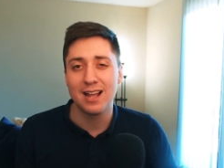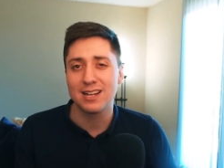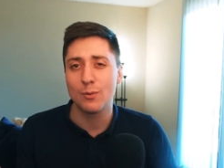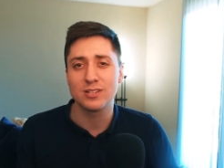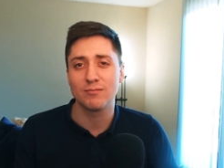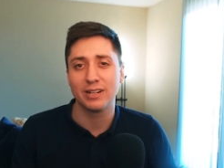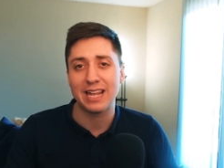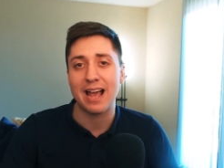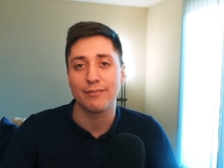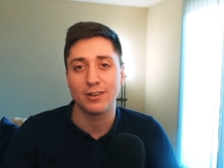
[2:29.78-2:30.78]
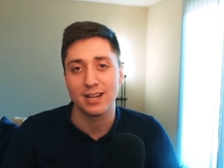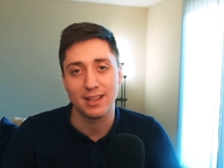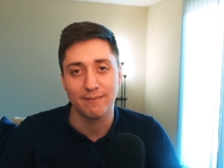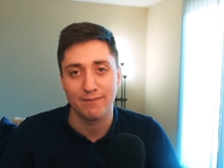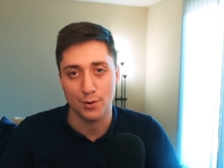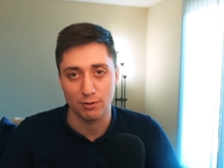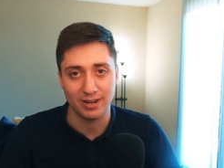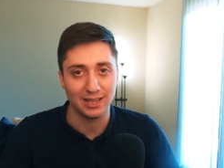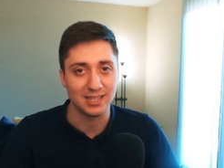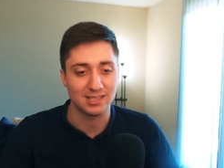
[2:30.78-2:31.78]
and I wasn't really after anything
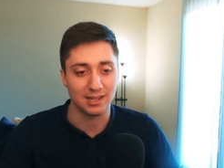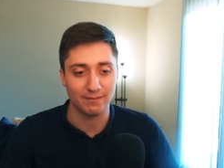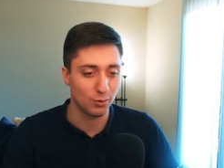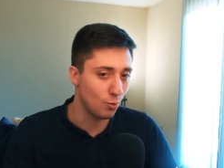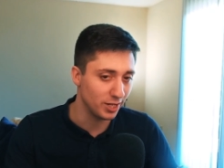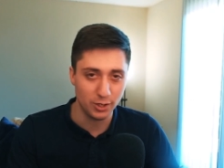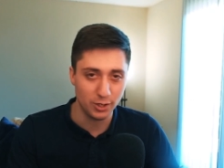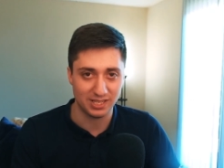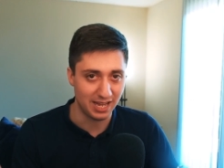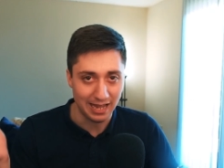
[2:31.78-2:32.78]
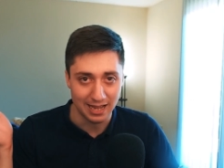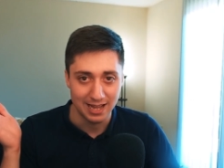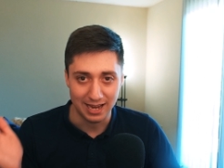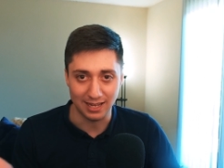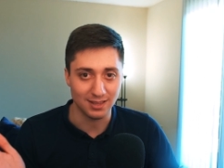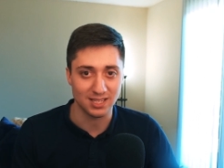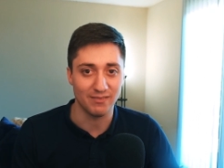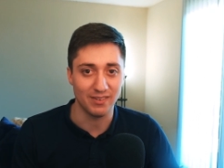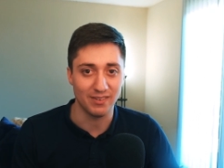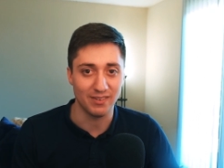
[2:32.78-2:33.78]
photorealistic for what you see in this
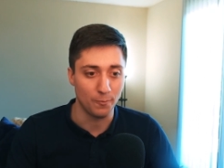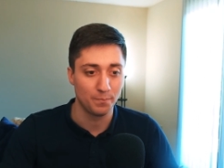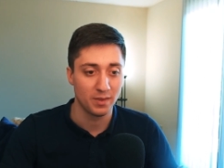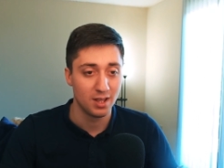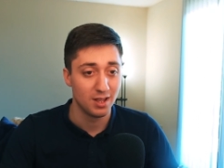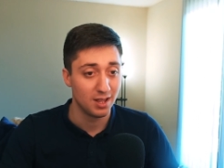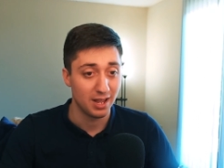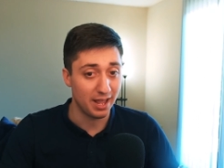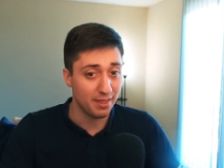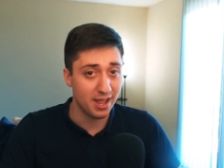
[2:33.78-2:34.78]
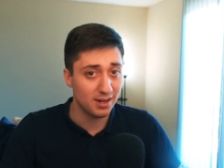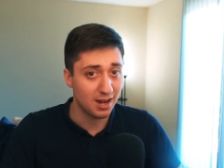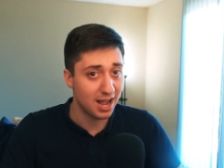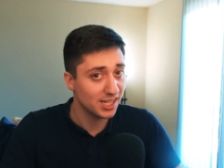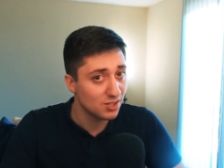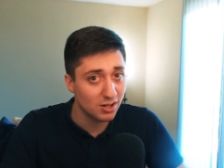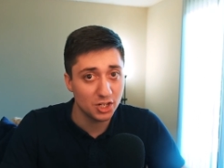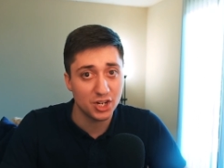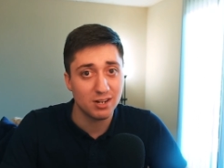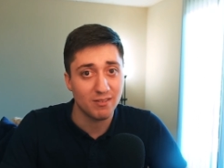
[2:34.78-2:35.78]
video. And then I
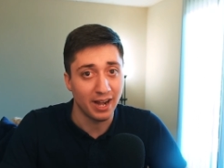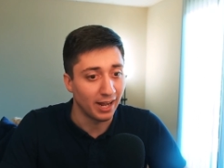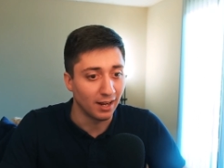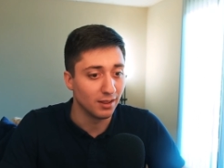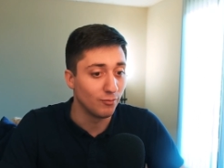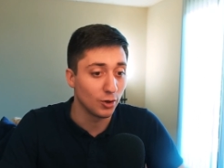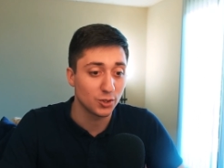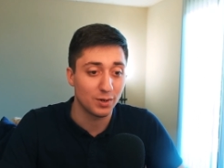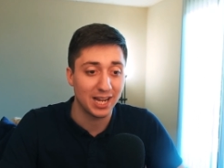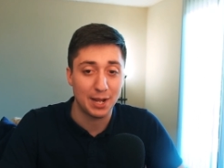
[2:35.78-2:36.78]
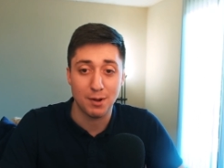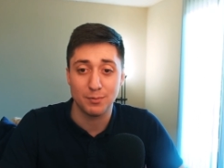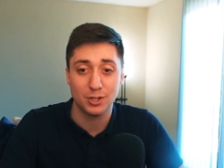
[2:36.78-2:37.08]
started generating. The first one I came up